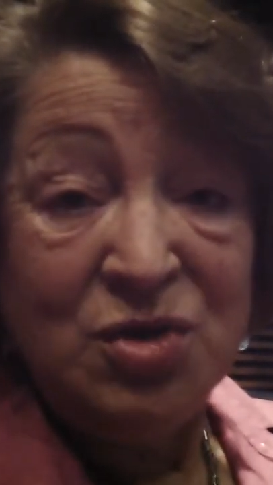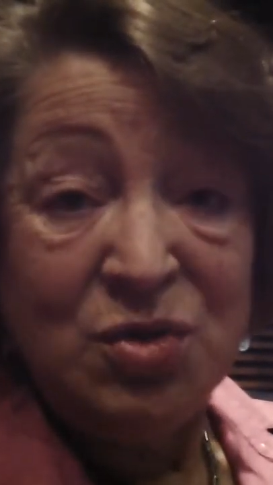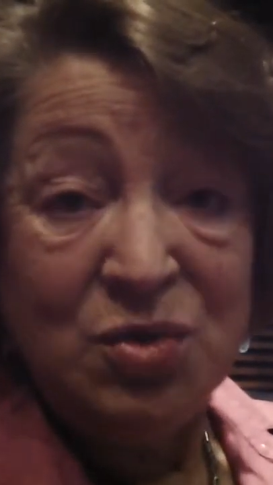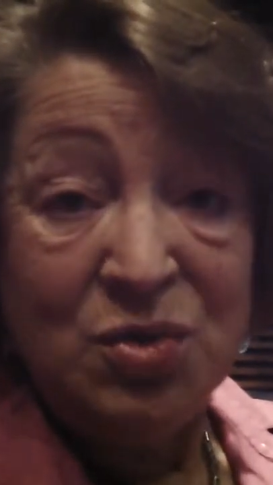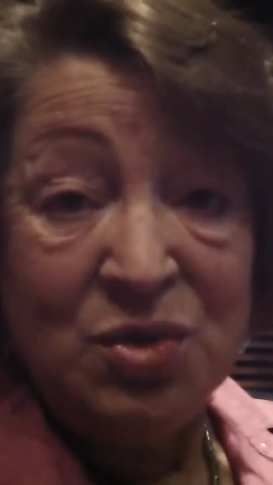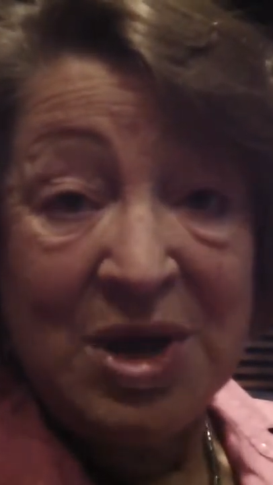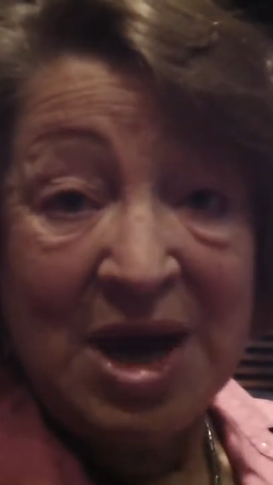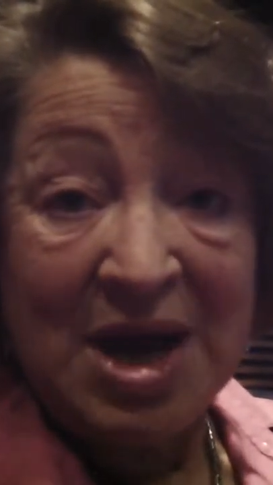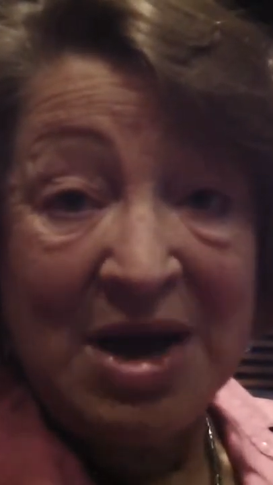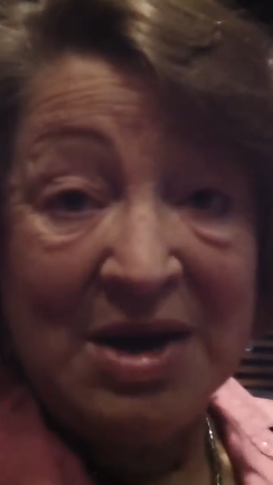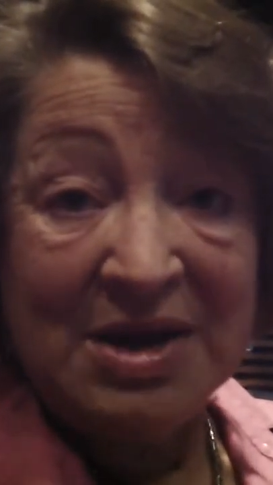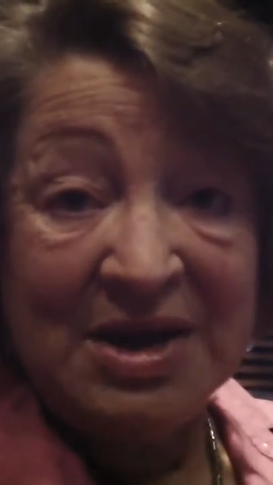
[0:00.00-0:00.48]
who
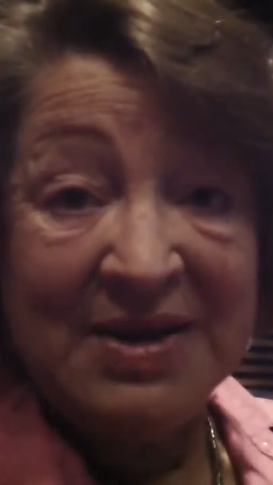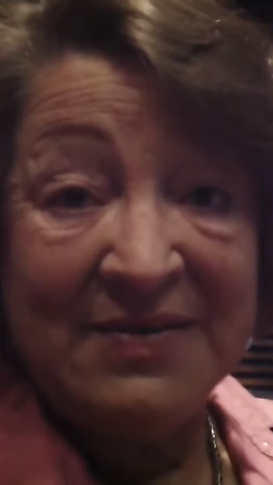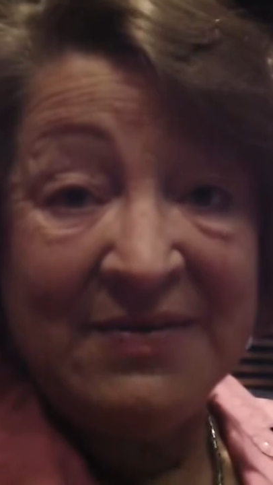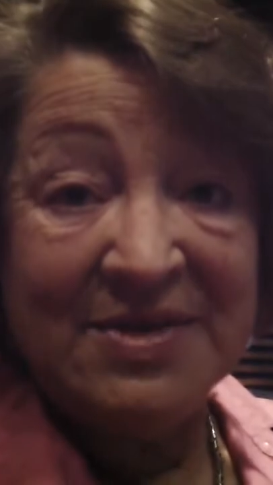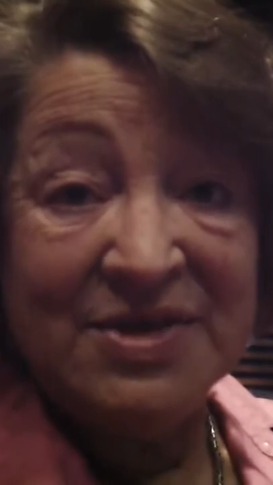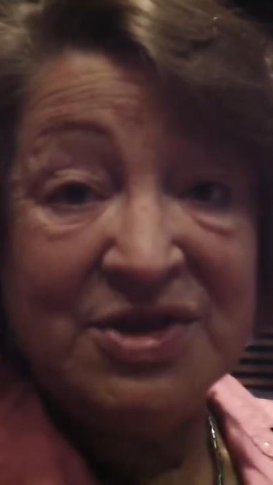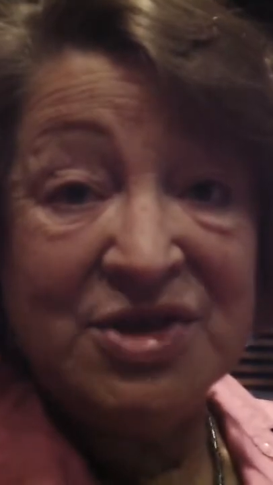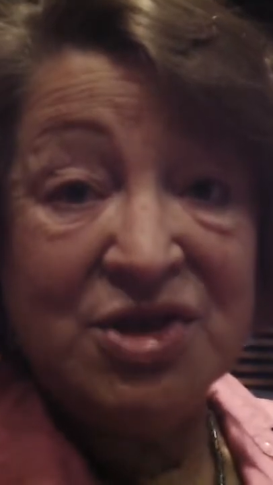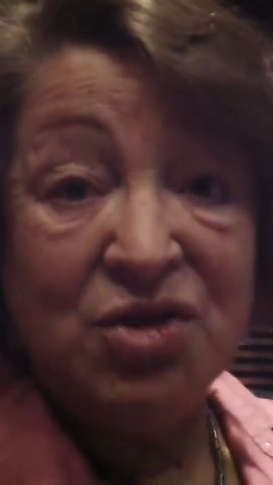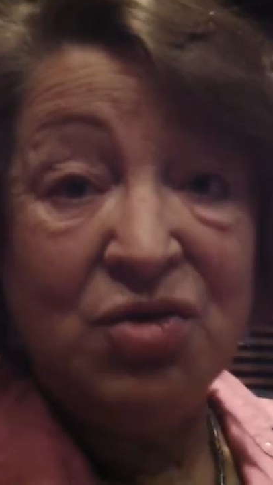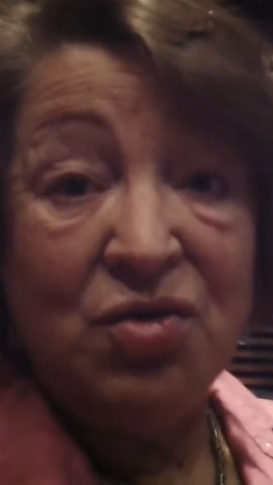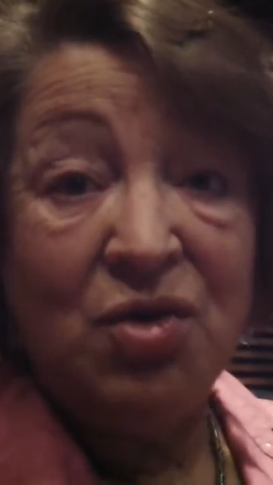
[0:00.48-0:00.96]
now give
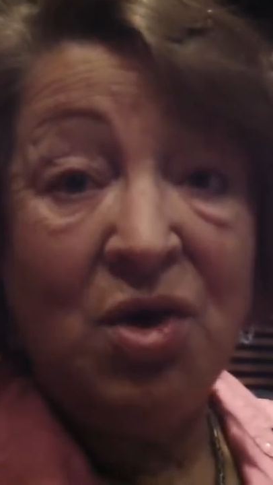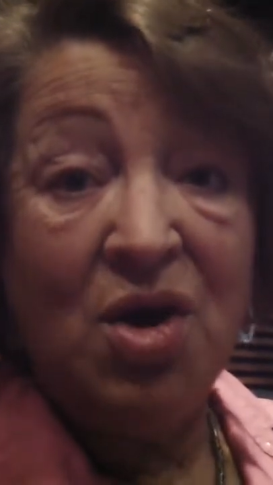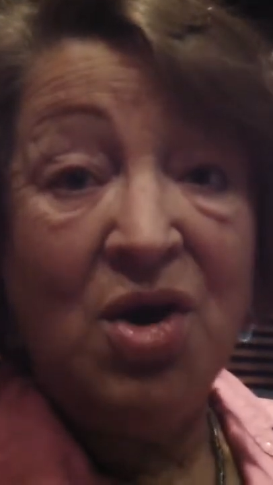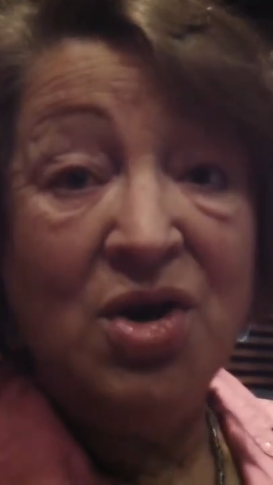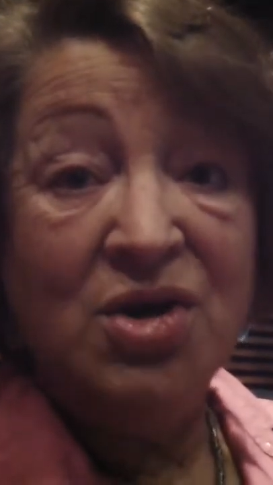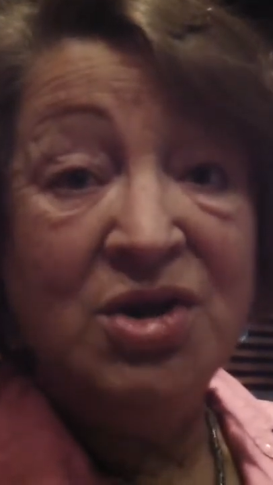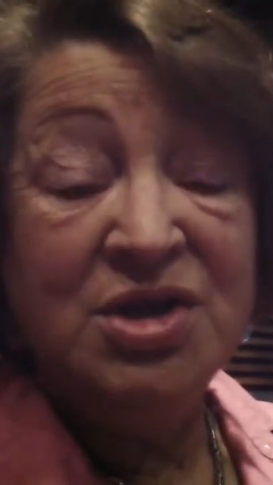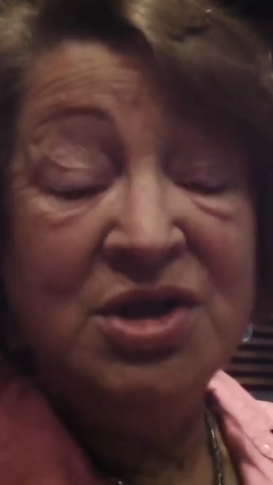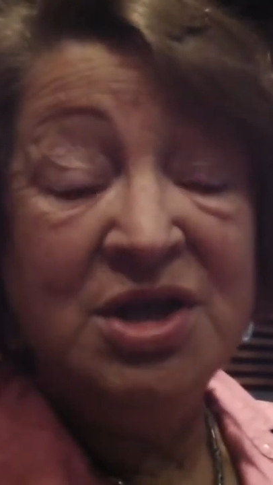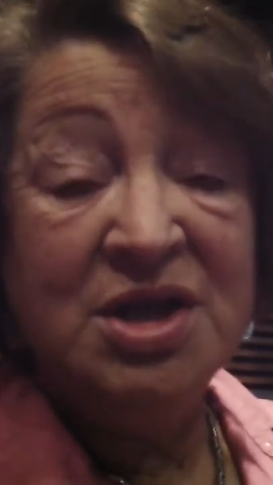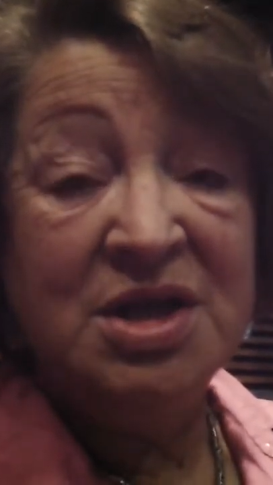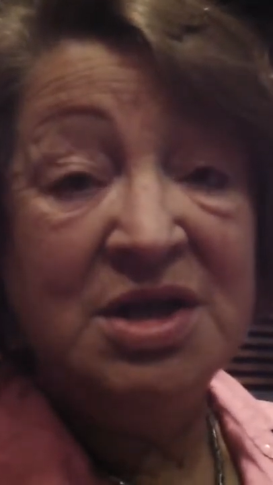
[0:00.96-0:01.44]
us a
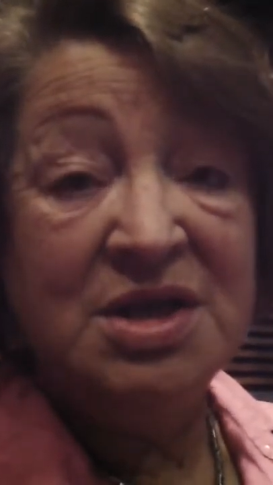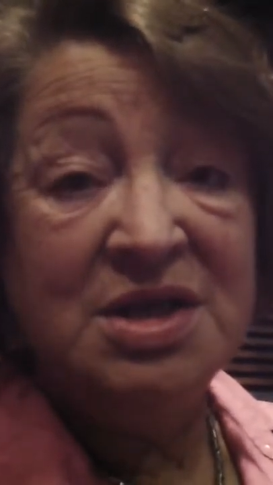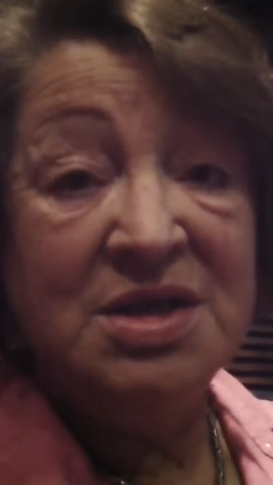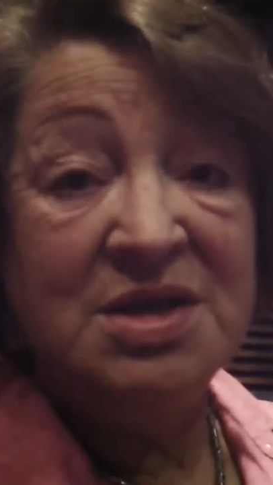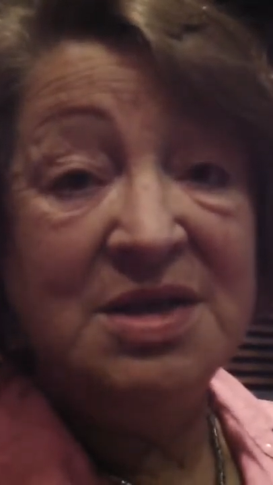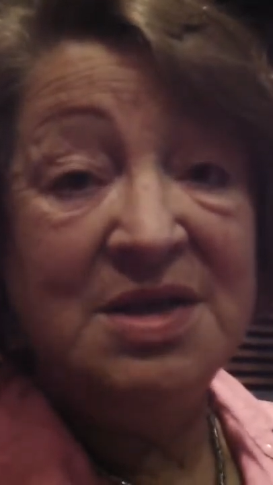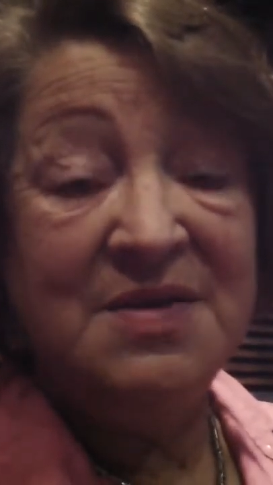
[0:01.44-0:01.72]
grant and